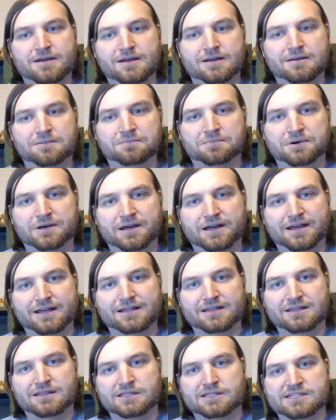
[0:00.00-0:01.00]

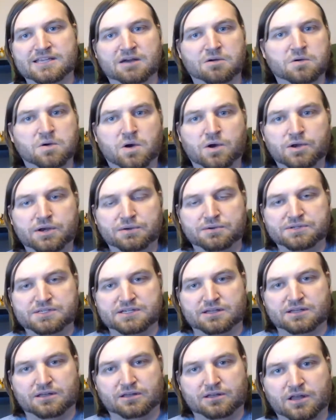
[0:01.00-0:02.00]
but the sound quality was
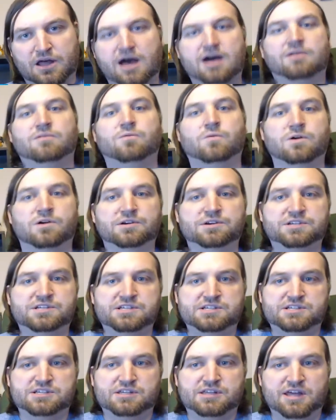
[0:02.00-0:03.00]
a lot
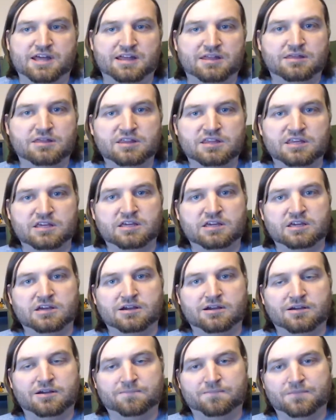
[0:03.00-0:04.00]
worse than the